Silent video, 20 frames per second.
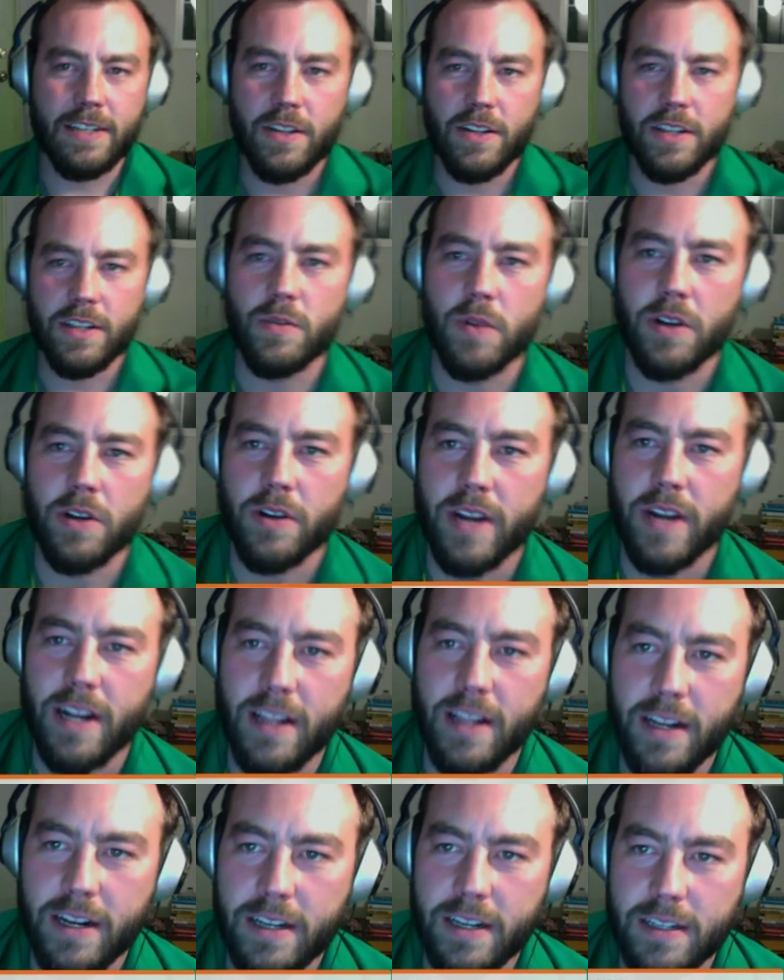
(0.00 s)
this Twitter
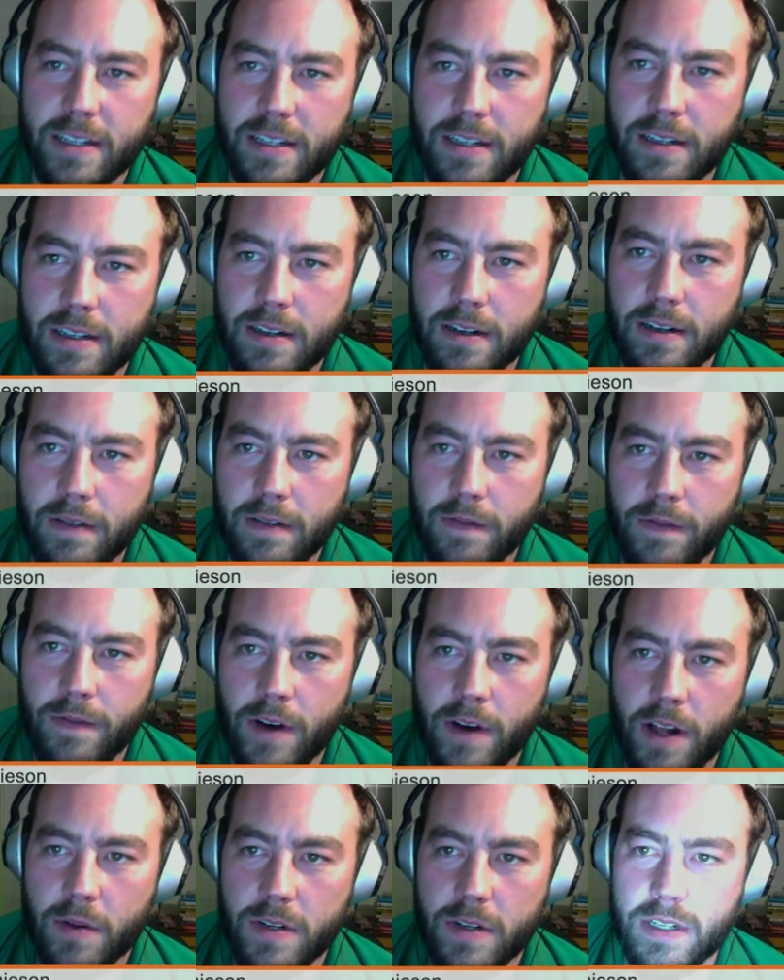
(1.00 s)
Analytics
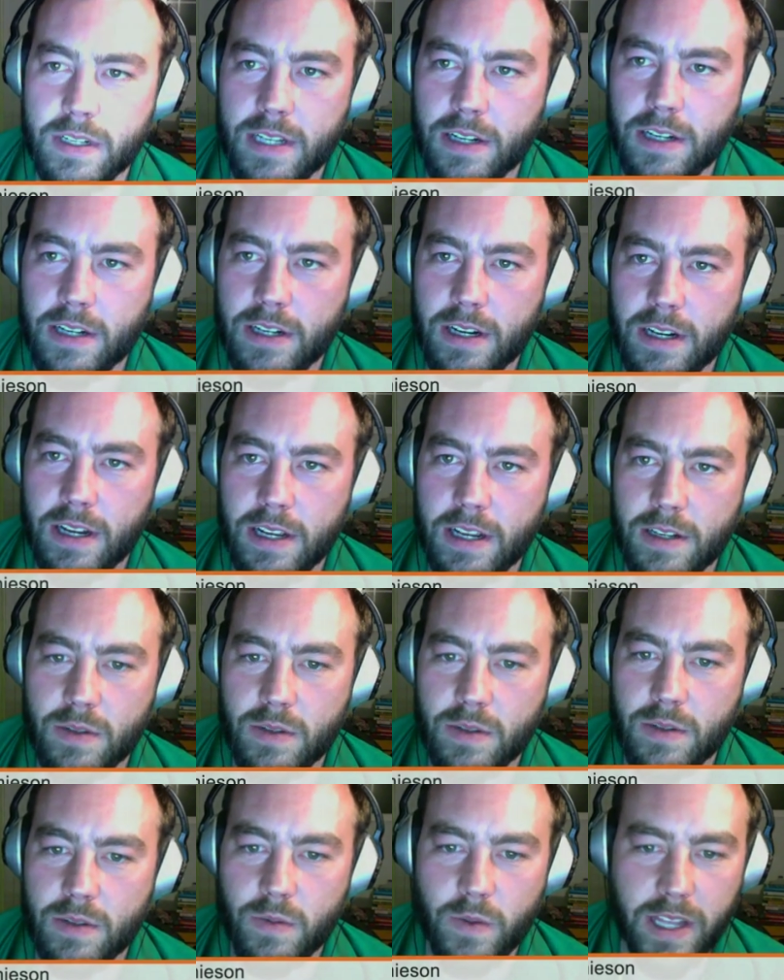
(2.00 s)
followers section is
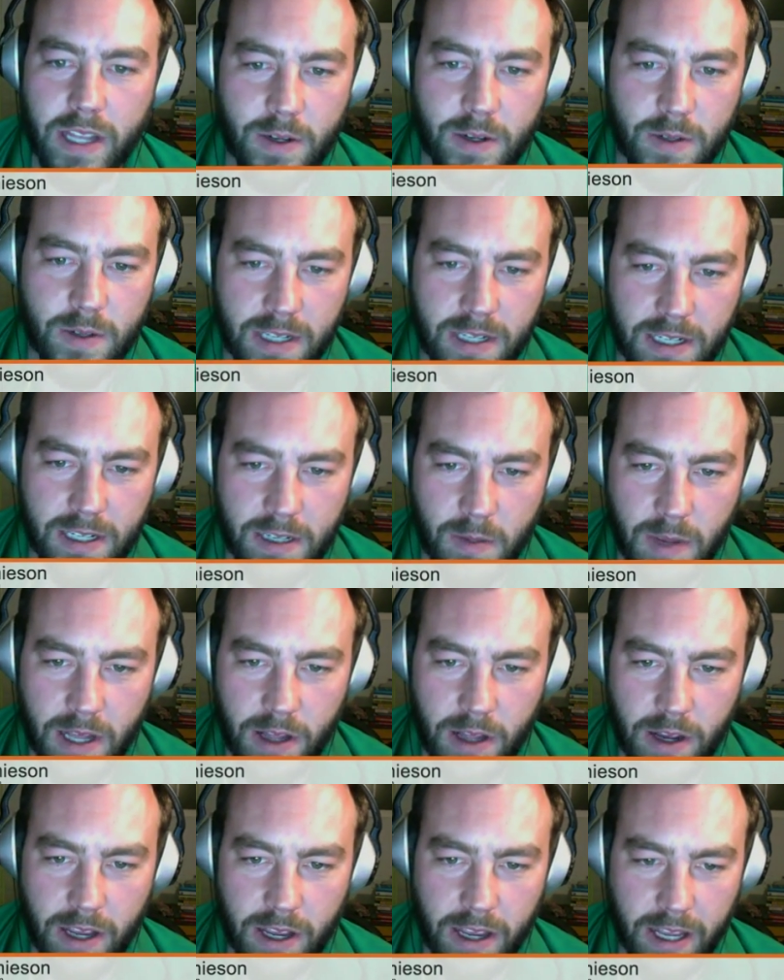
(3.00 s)
really interesting to me,
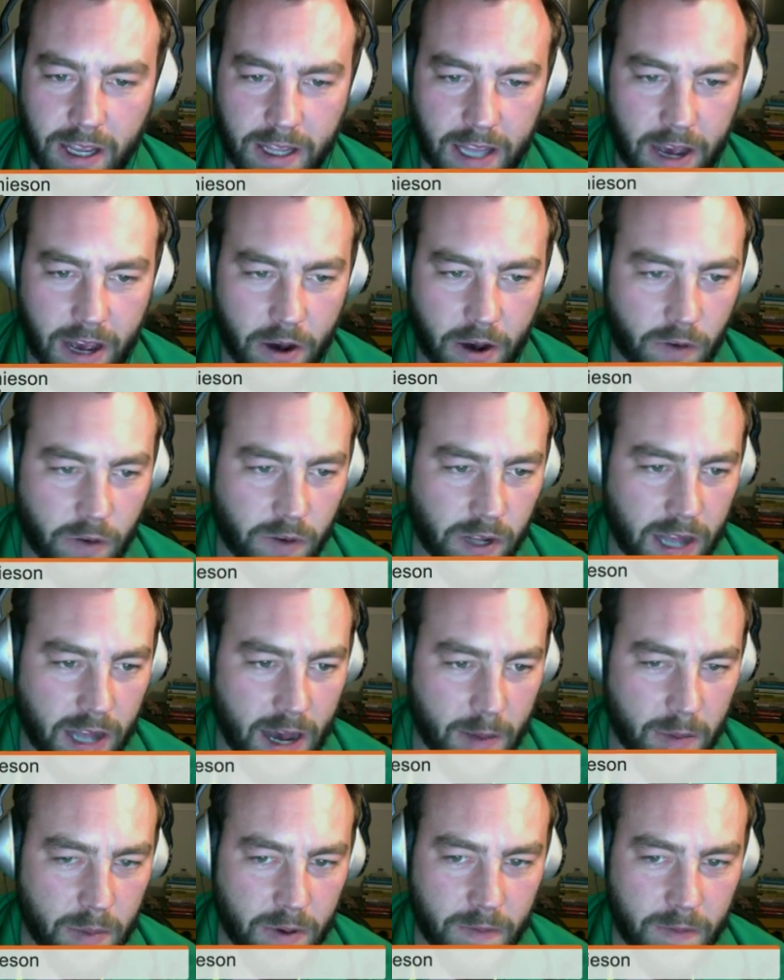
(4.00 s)
looking at that
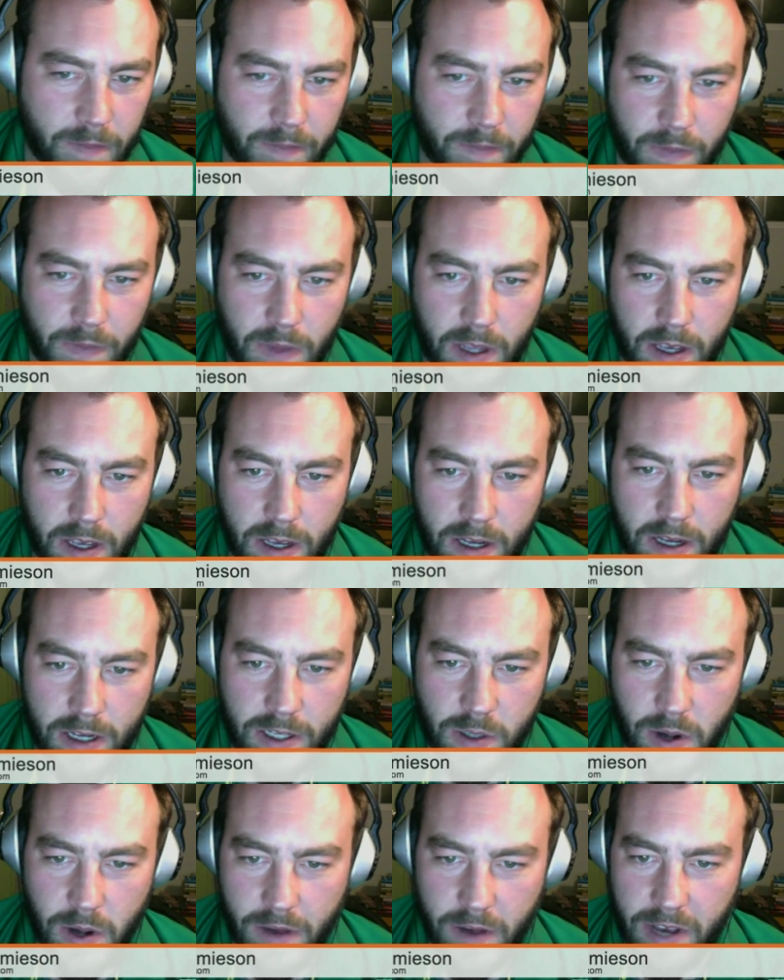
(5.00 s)
overlap.
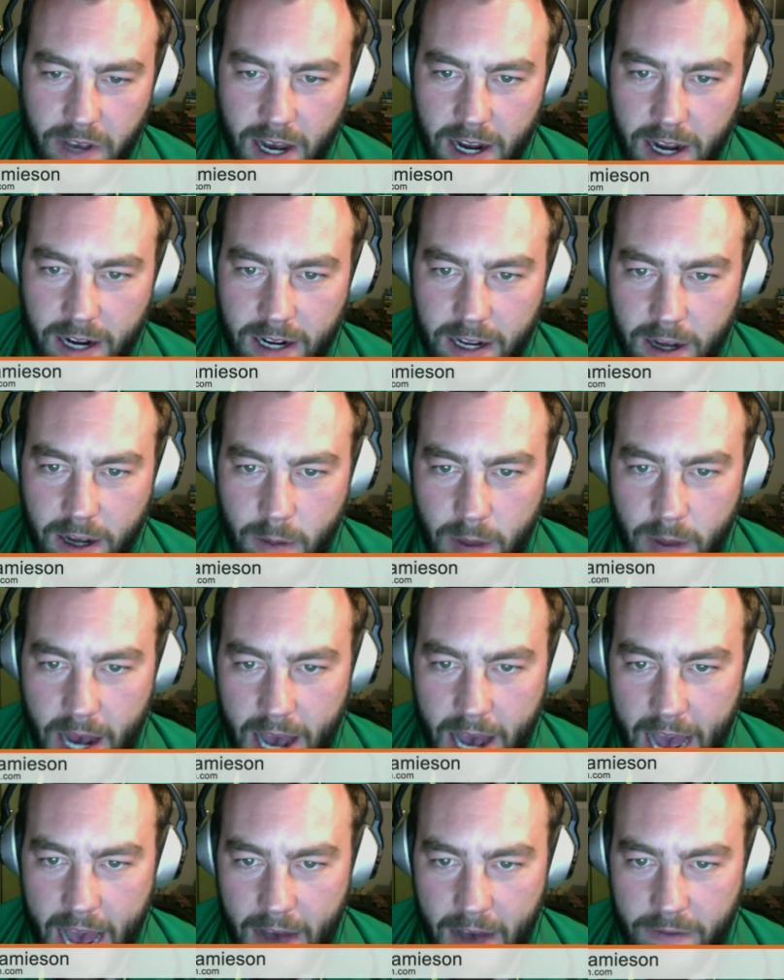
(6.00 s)
So I've got about
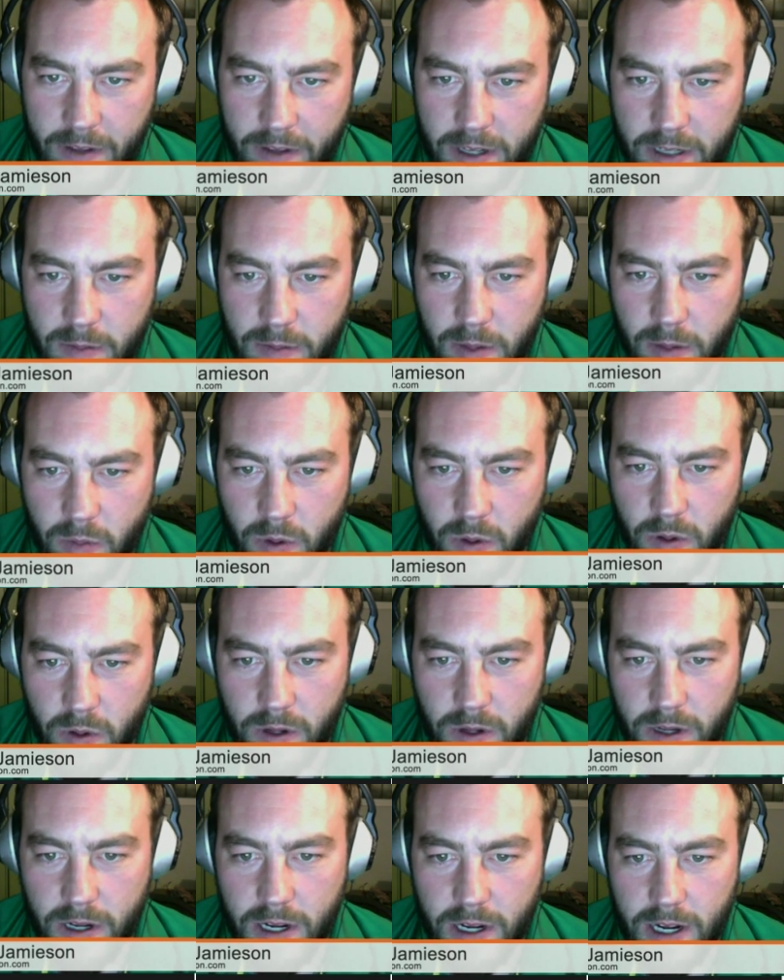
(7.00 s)
half of these people
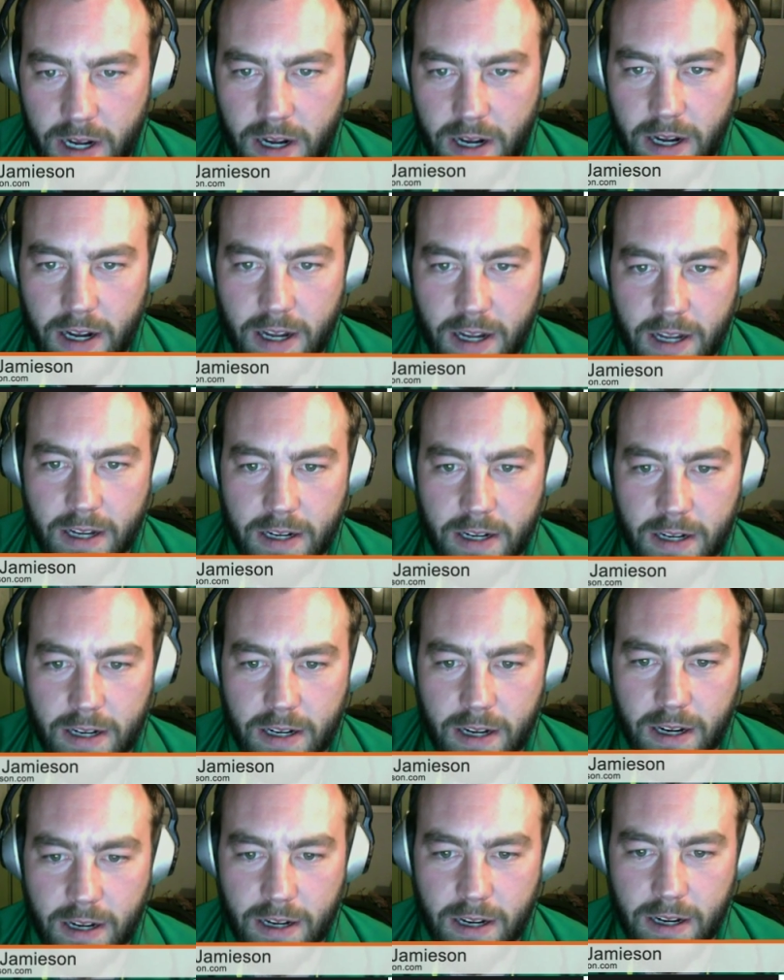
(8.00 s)

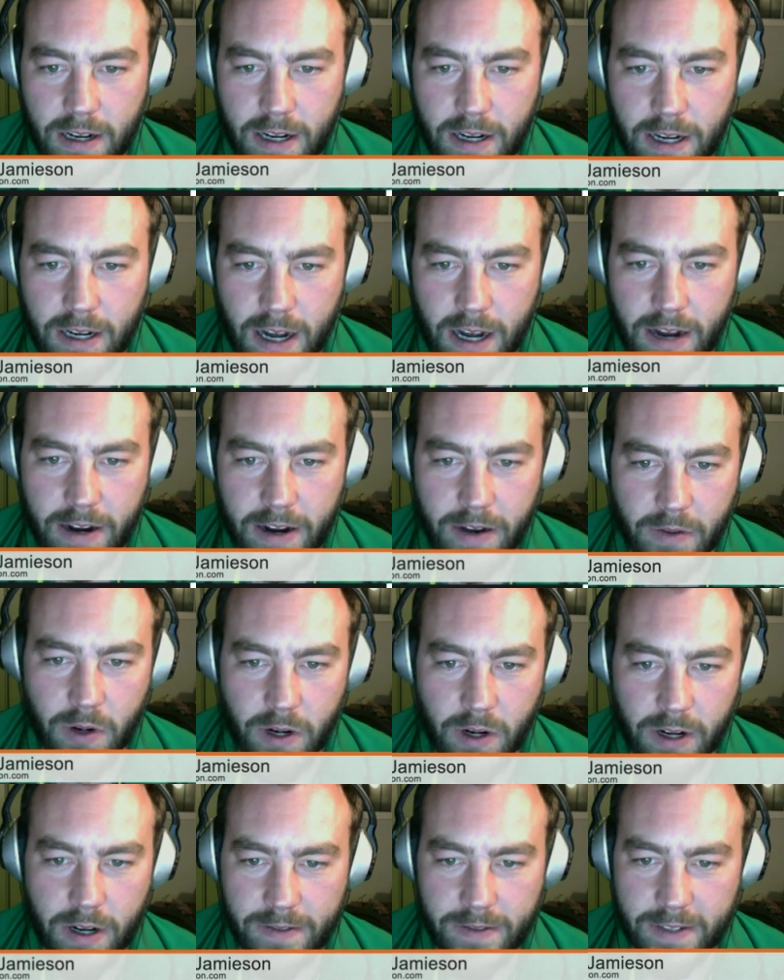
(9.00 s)
I'd never
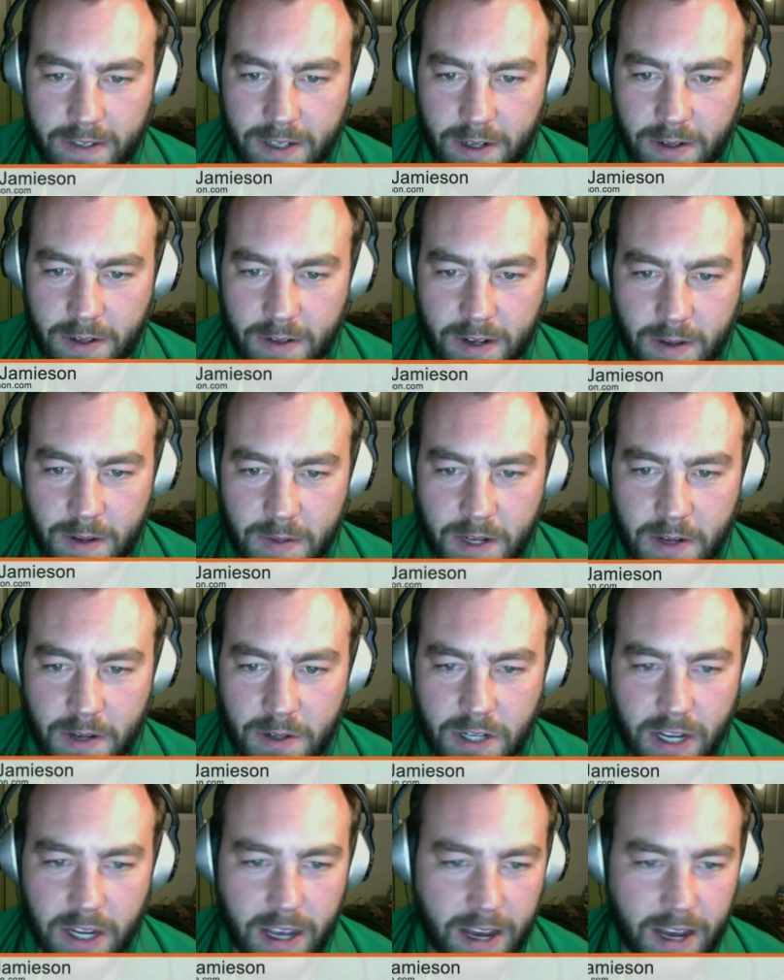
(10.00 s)
heard of, so I'm gonna go
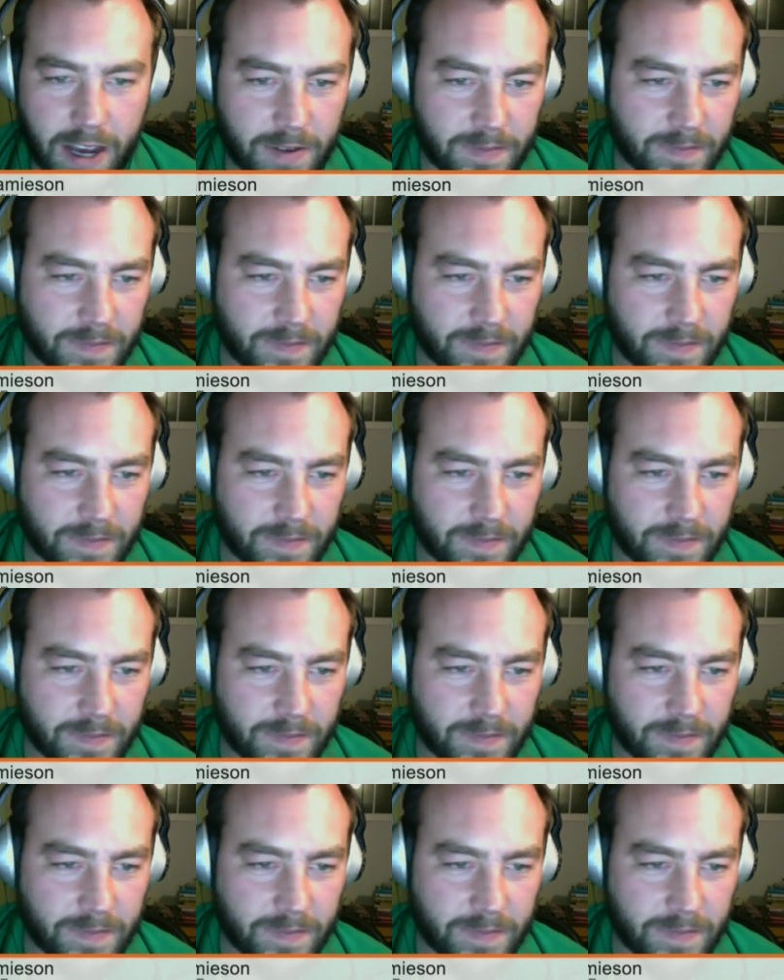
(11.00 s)
check out.